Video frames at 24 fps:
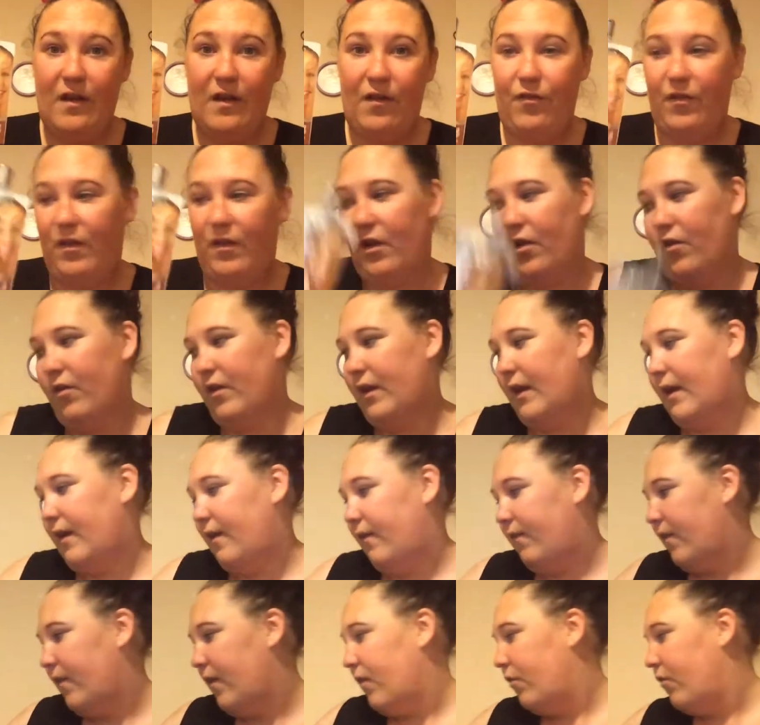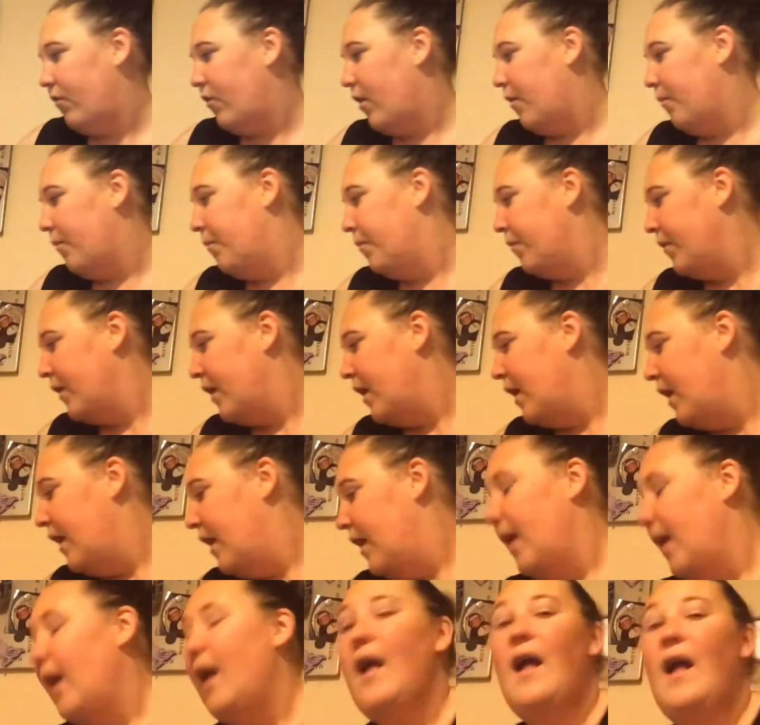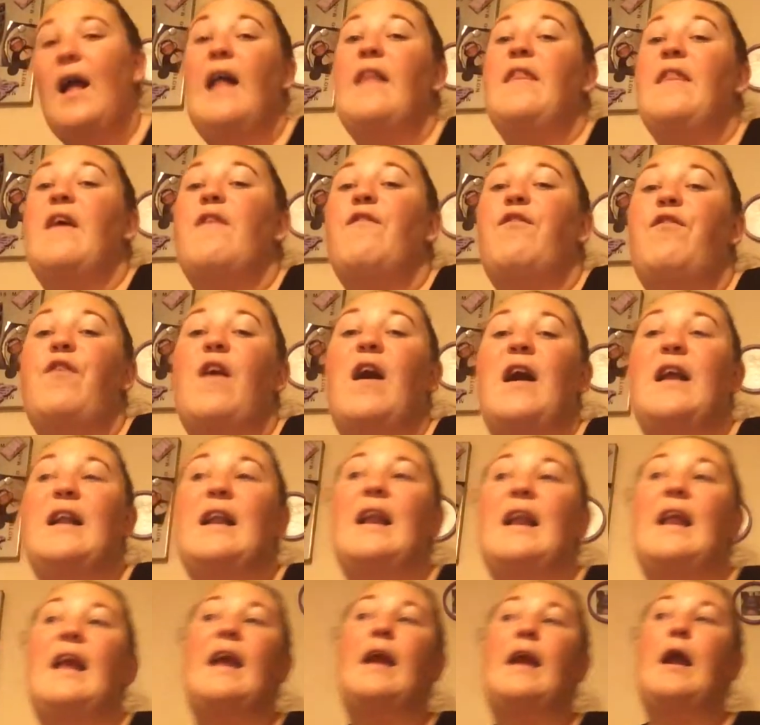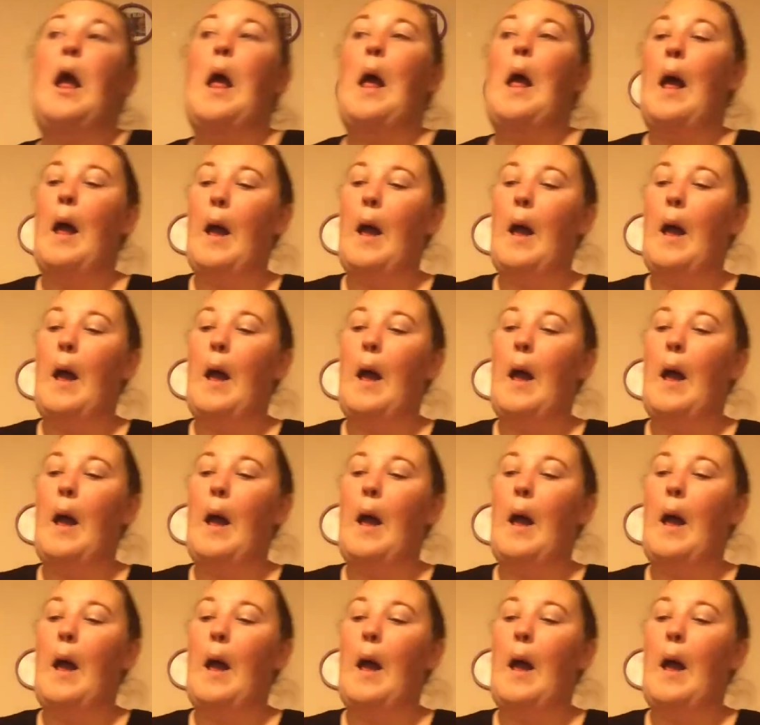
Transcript: definitely go and get yourself some. Then finally,